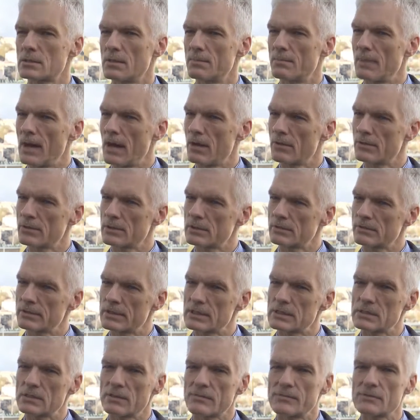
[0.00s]
the
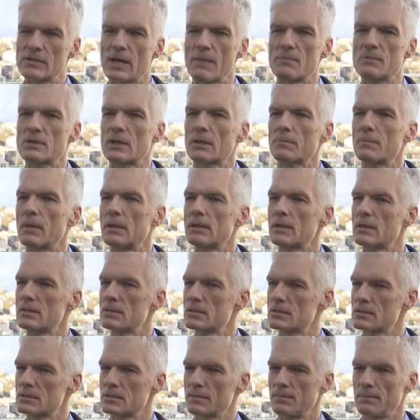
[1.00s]
boundaries of subject matter
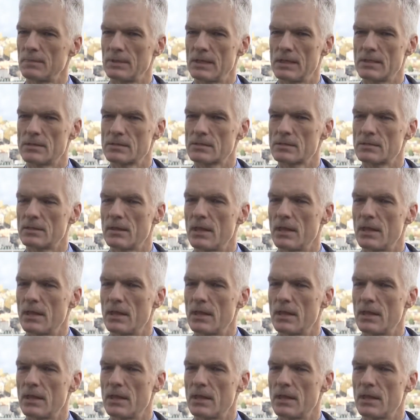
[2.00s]
disciplines.